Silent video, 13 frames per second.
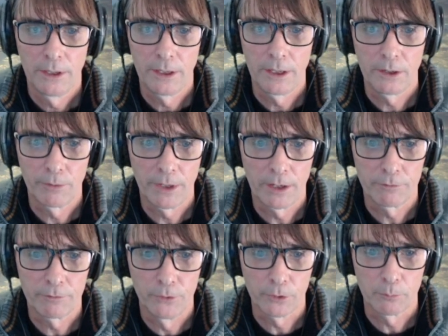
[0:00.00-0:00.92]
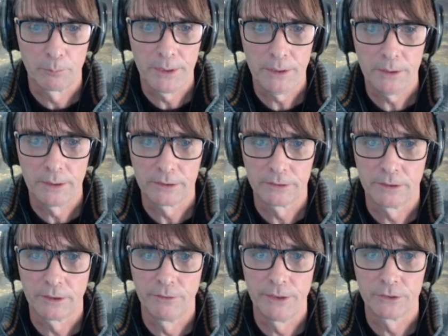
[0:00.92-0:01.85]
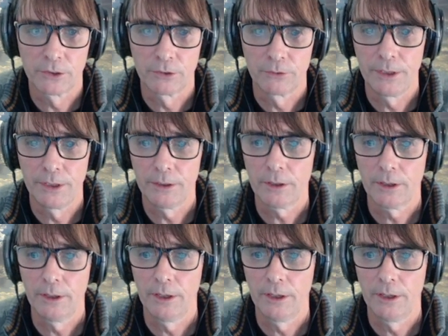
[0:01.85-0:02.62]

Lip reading: Here we have not B, that is the green zone here.